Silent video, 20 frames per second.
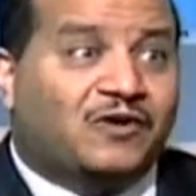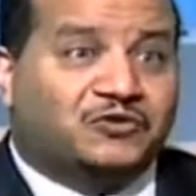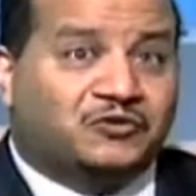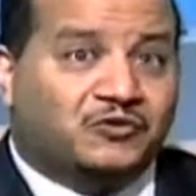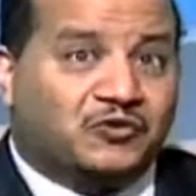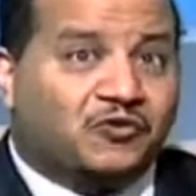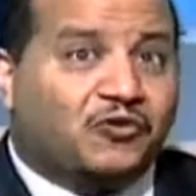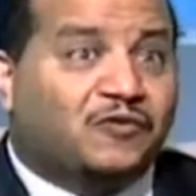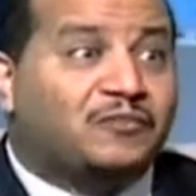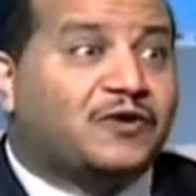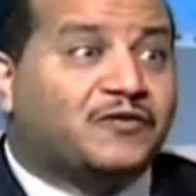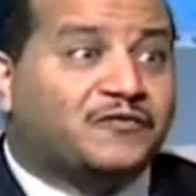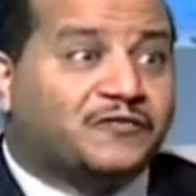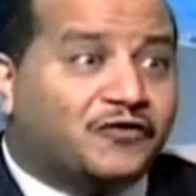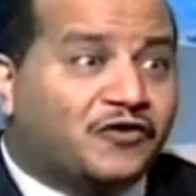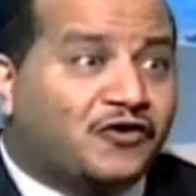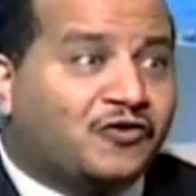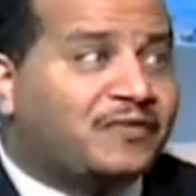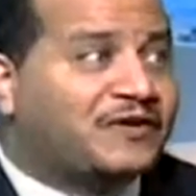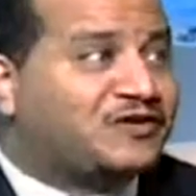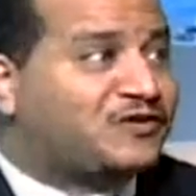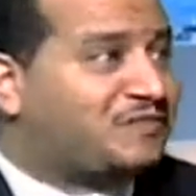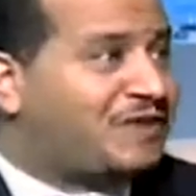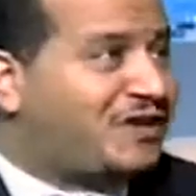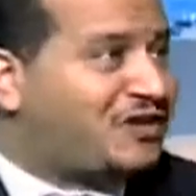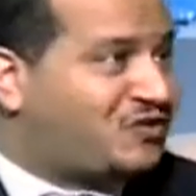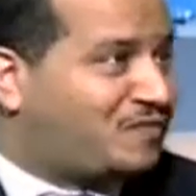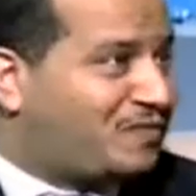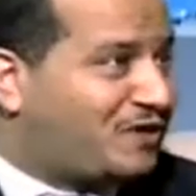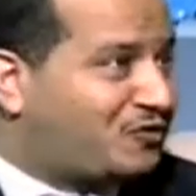We have what we call
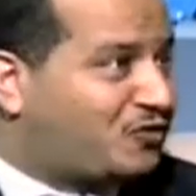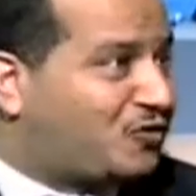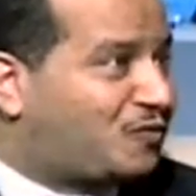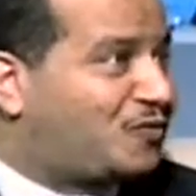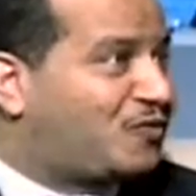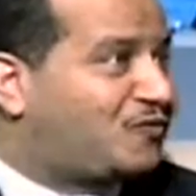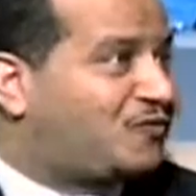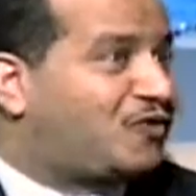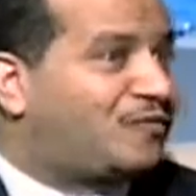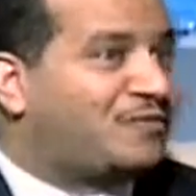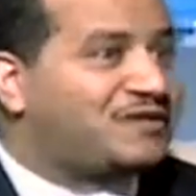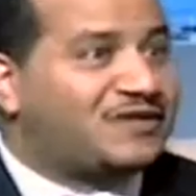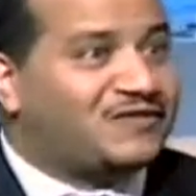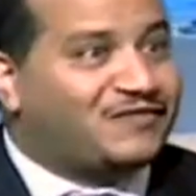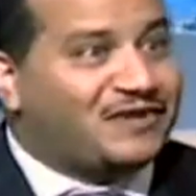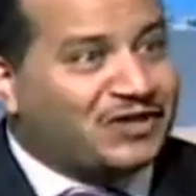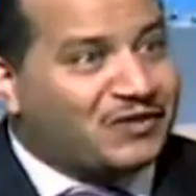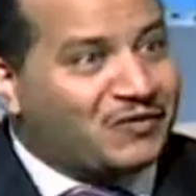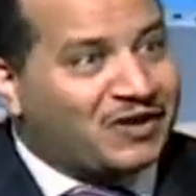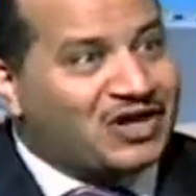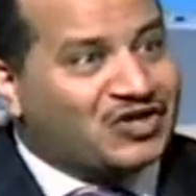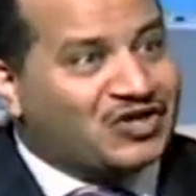performance management or performance